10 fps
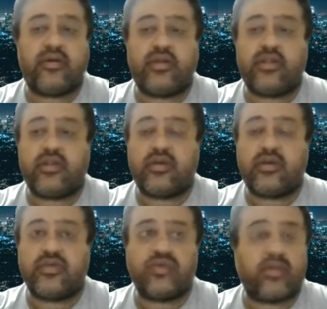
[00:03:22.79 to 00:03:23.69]

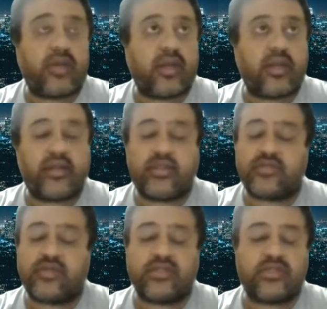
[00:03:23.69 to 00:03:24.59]
the UK market
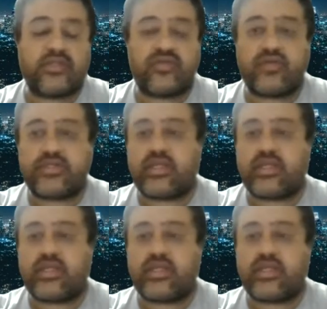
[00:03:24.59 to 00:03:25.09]
as well as in US,